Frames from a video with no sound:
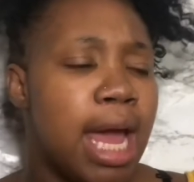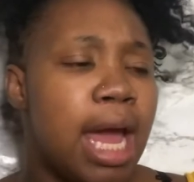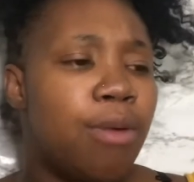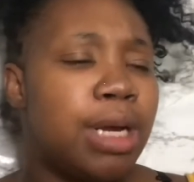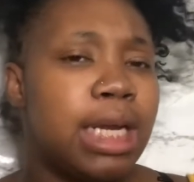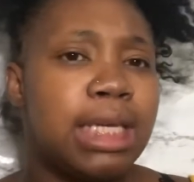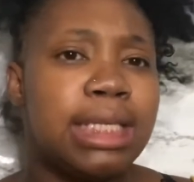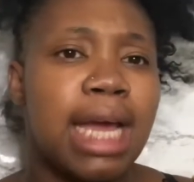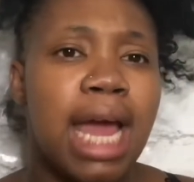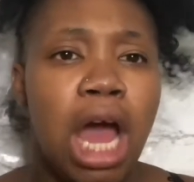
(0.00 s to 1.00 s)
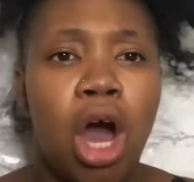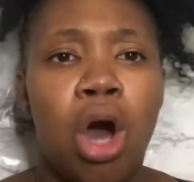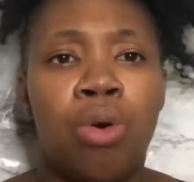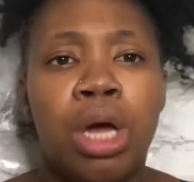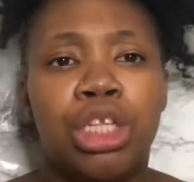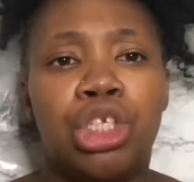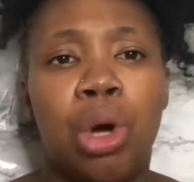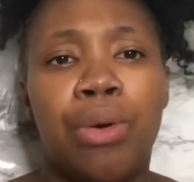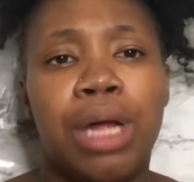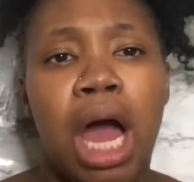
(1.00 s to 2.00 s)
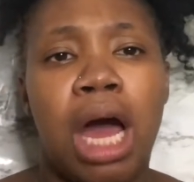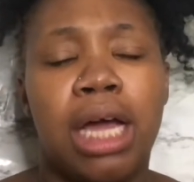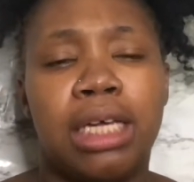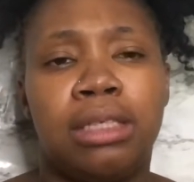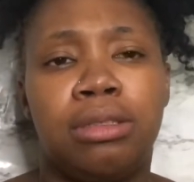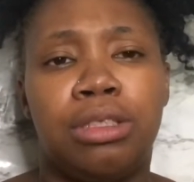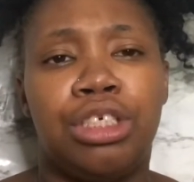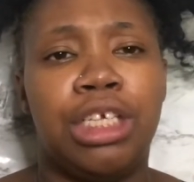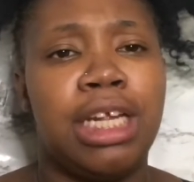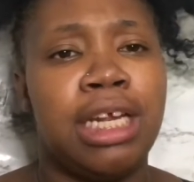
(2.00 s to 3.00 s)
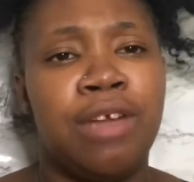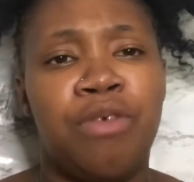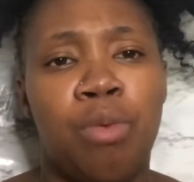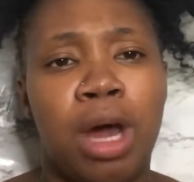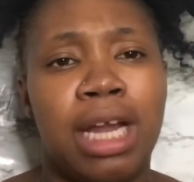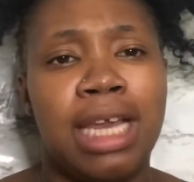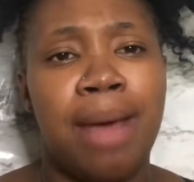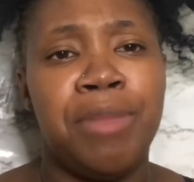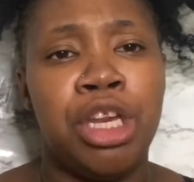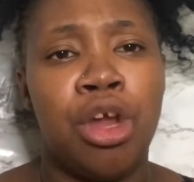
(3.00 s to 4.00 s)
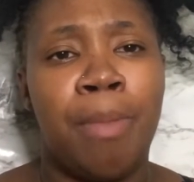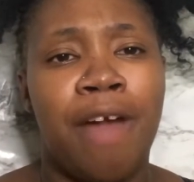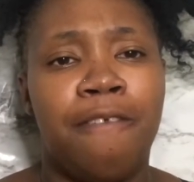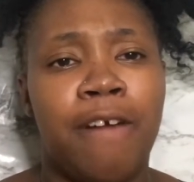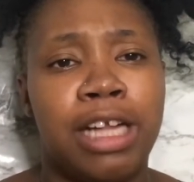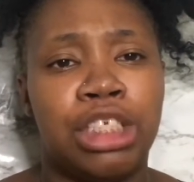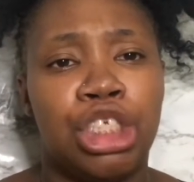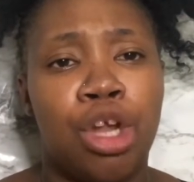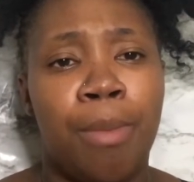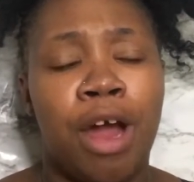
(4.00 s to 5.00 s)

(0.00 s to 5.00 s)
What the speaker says: what did he say? Oh, Tori, she didn't even want to let me, my friends, my